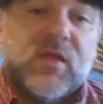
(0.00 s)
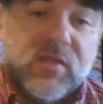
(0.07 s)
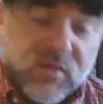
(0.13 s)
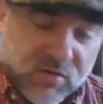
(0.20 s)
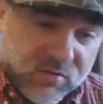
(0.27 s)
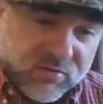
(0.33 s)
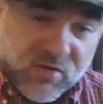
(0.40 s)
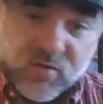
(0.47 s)

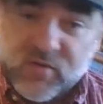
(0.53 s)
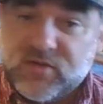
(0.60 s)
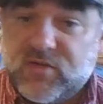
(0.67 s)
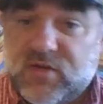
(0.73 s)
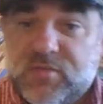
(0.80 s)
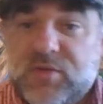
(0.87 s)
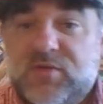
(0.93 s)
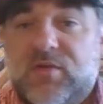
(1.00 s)
There is always
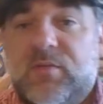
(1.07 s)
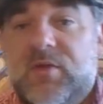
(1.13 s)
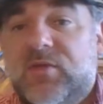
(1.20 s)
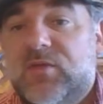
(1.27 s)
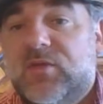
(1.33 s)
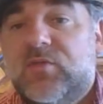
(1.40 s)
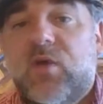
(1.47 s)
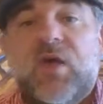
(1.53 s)
going to be someone who
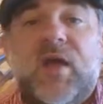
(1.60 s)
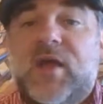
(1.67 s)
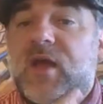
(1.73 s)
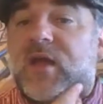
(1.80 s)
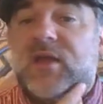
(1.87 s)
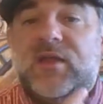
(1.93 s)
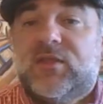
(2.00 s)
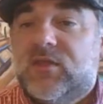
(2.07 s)
says, well, I
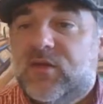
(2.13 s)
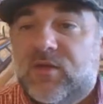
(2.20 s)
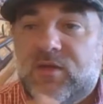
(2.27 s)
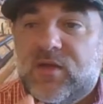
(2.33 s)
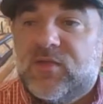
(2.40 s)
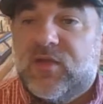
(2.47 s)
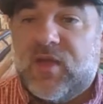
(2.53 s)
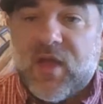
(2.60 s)
got hit there and
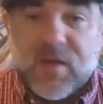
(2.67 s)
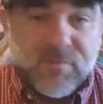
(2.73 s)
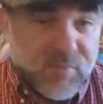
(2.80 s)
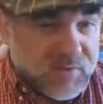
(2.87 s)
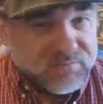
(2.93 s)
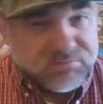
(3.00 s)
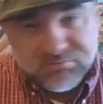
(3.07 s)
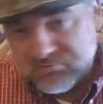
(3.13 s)
nothing happened.